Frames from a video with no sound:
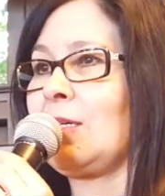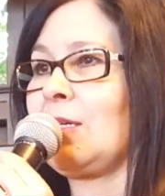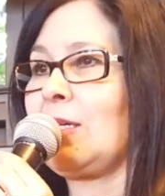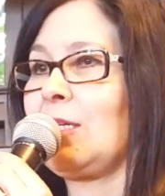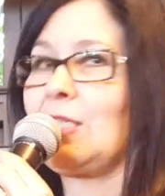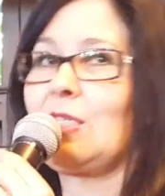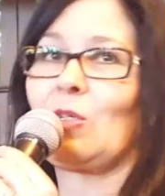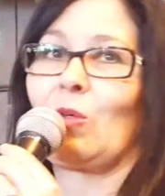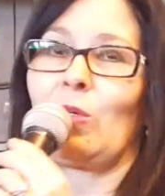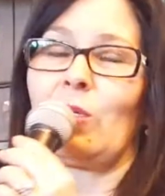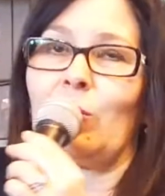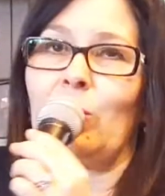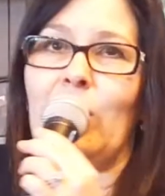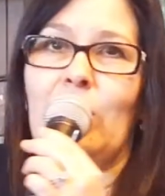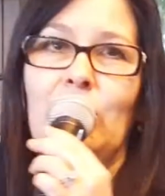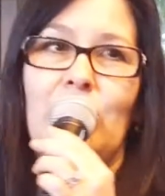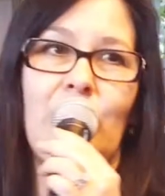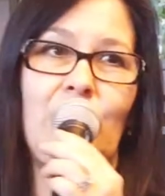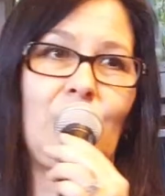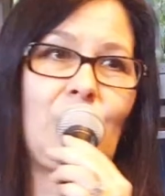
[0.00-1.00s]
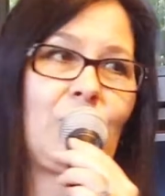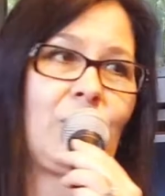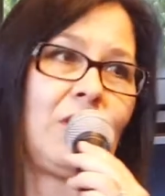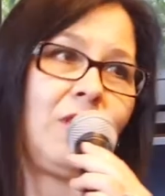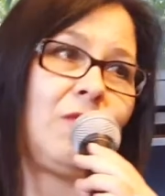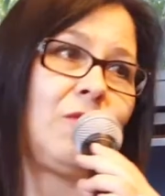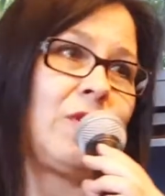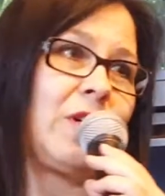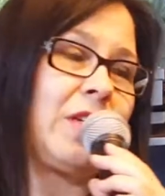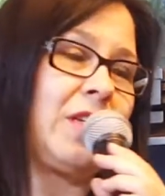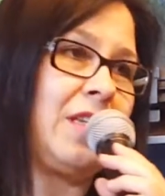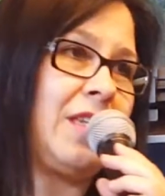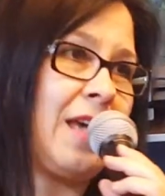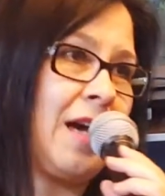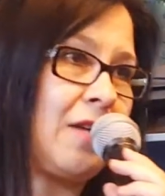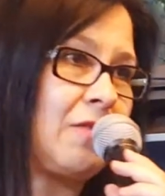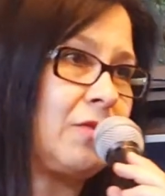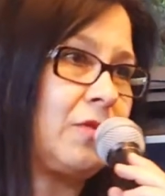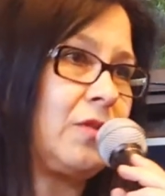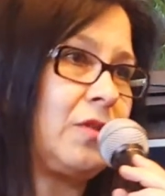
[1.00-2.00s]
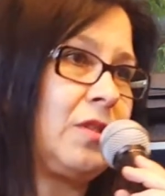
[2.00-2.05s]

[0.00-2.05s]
it's all about you and you are enough.